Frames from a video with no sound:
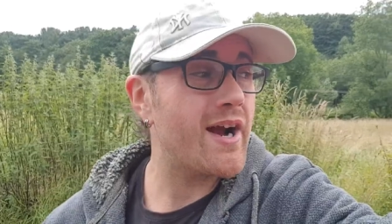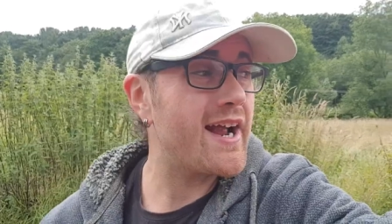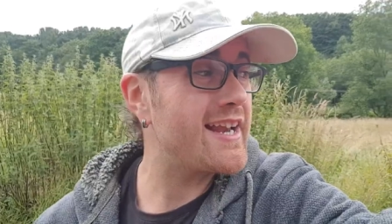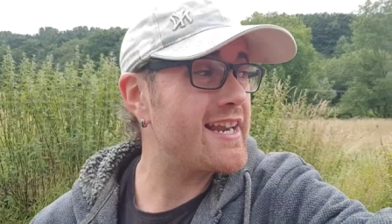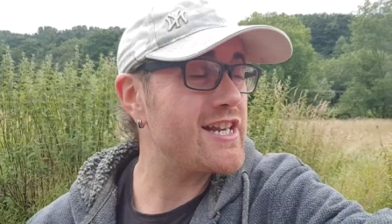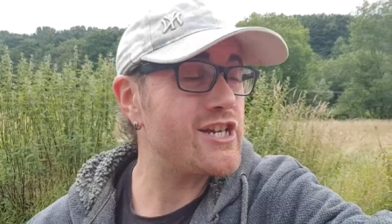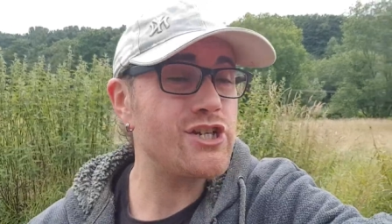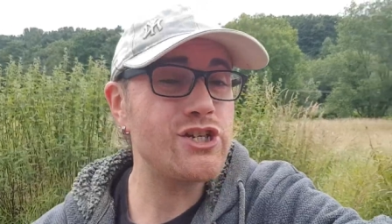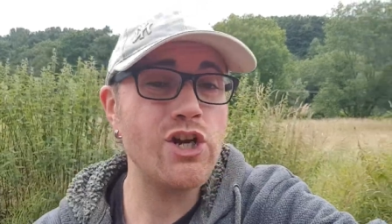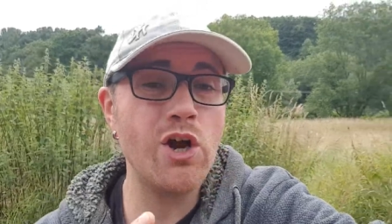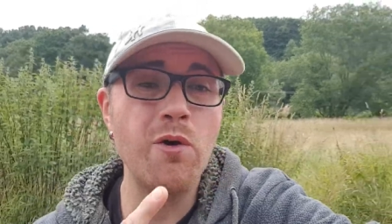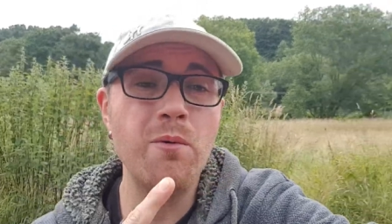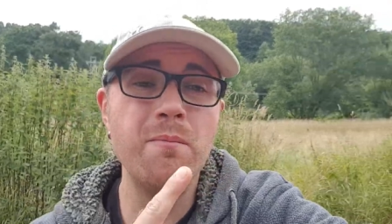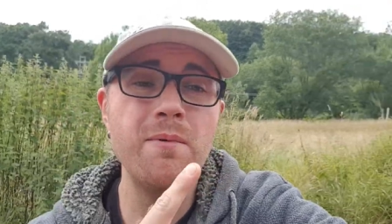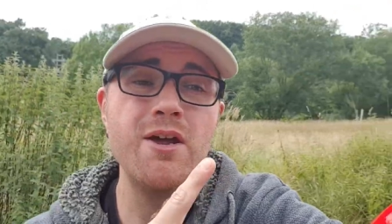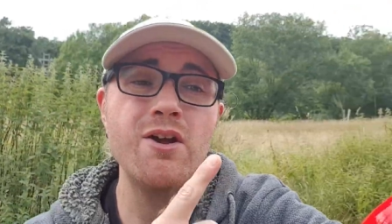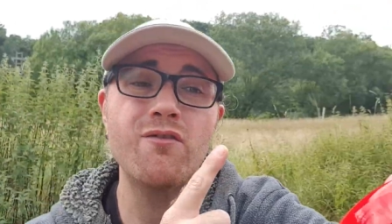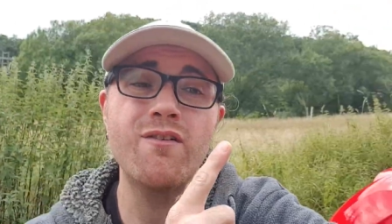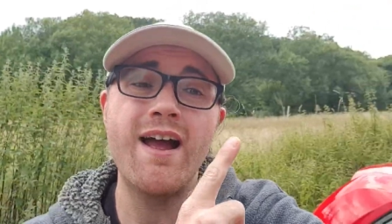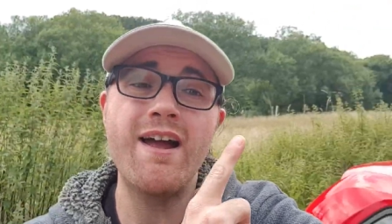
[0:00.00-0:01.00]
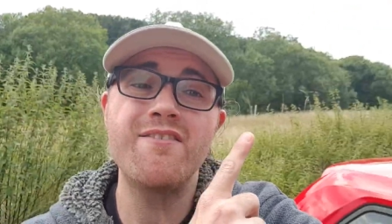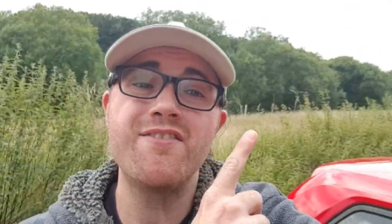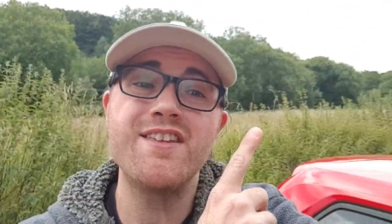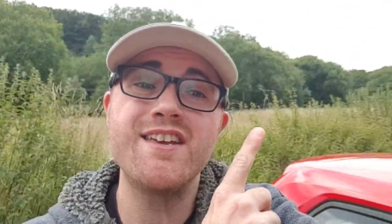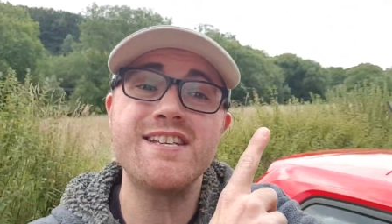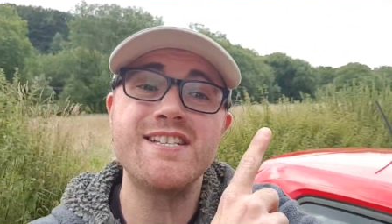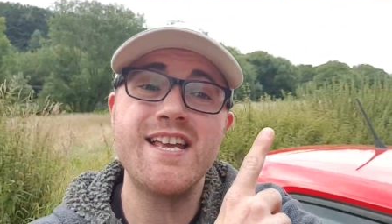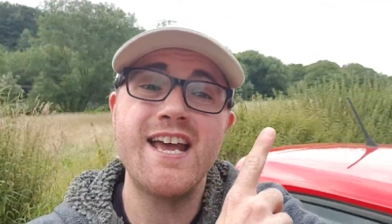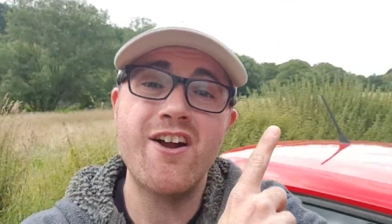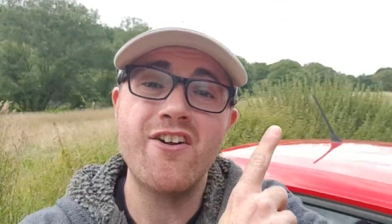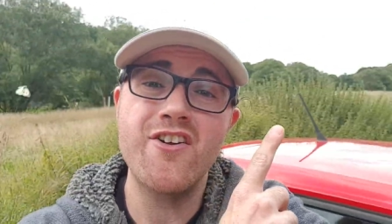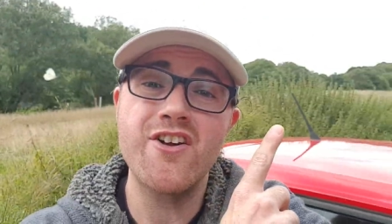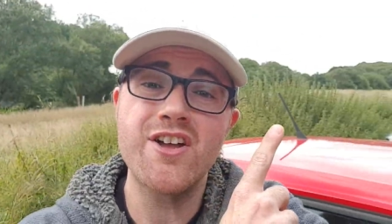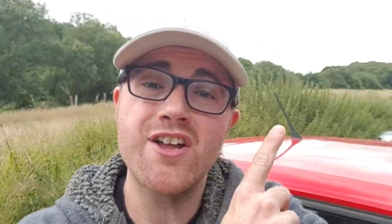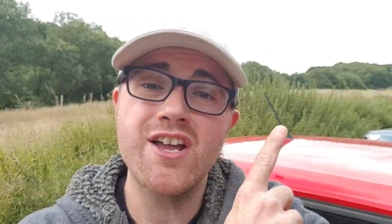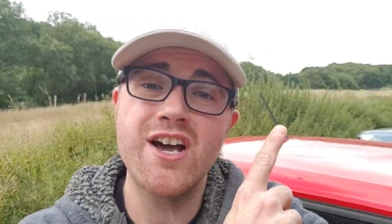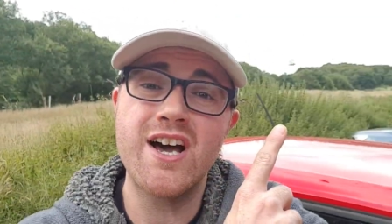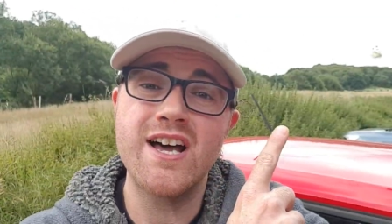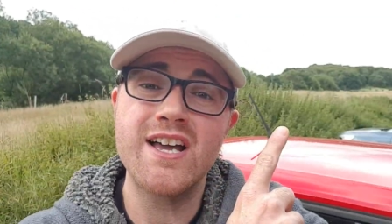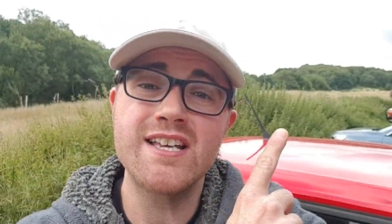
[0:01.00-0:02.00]
and he showed me around this area,
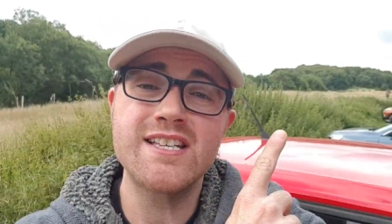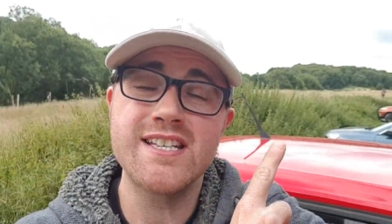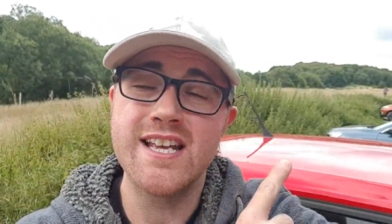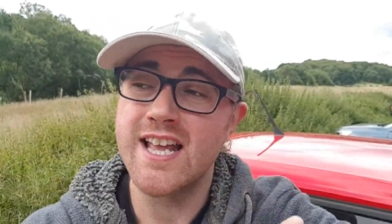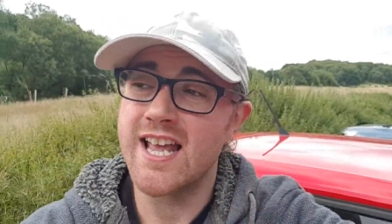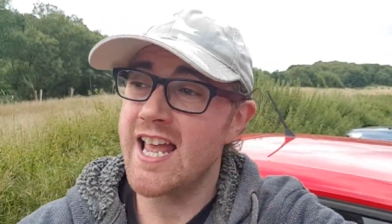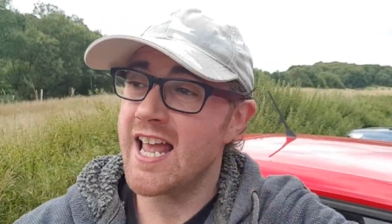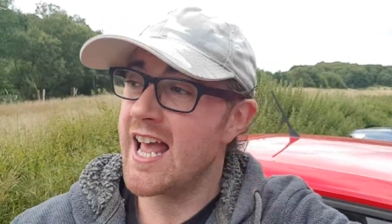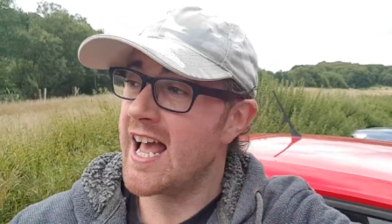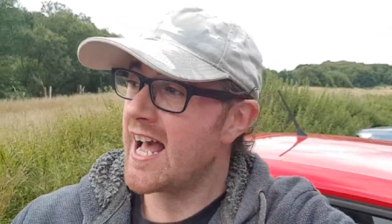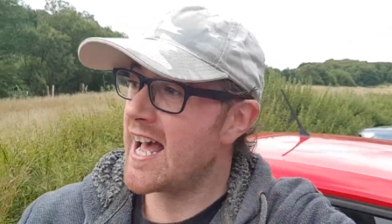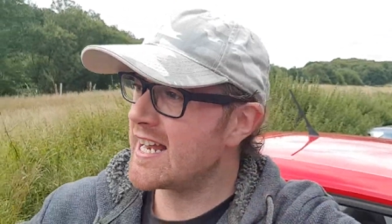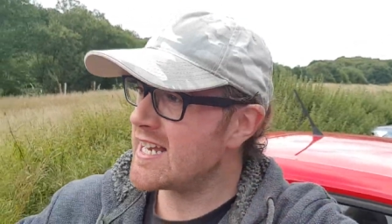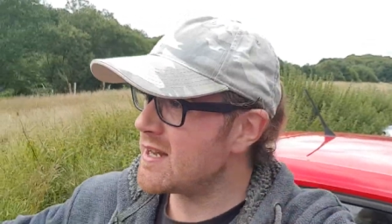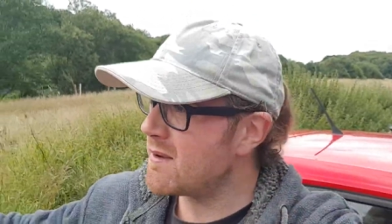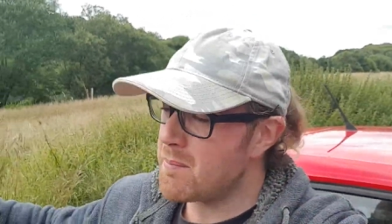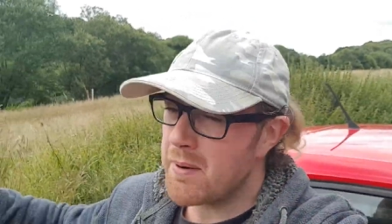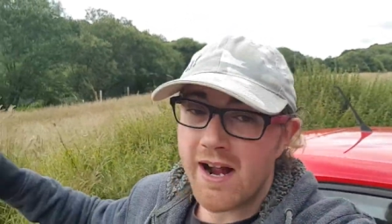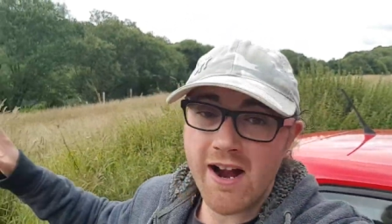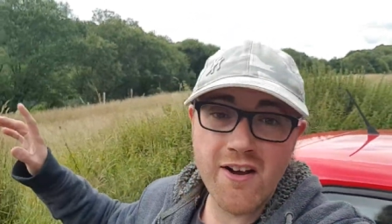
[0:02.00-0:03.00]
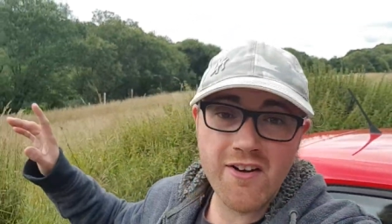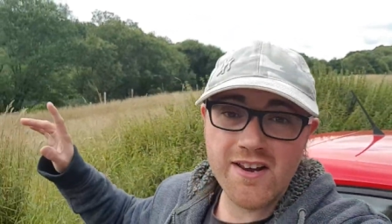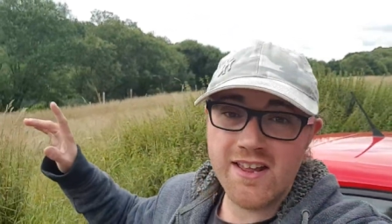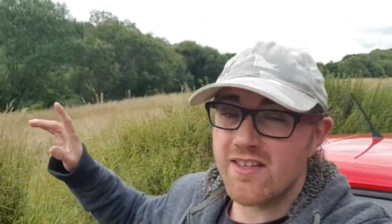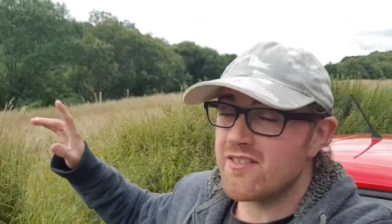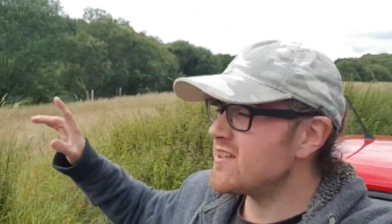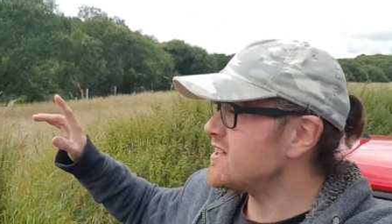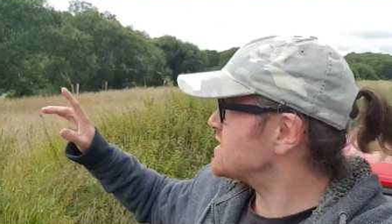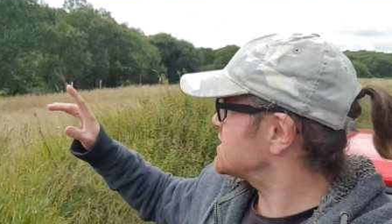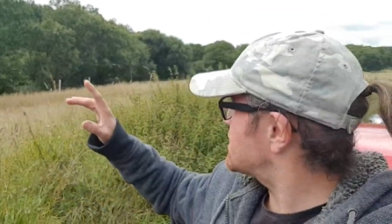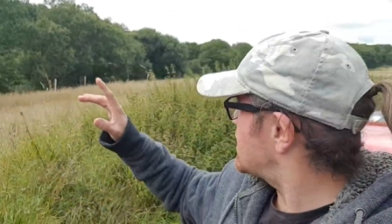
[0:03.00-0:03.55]
guys, and apparently this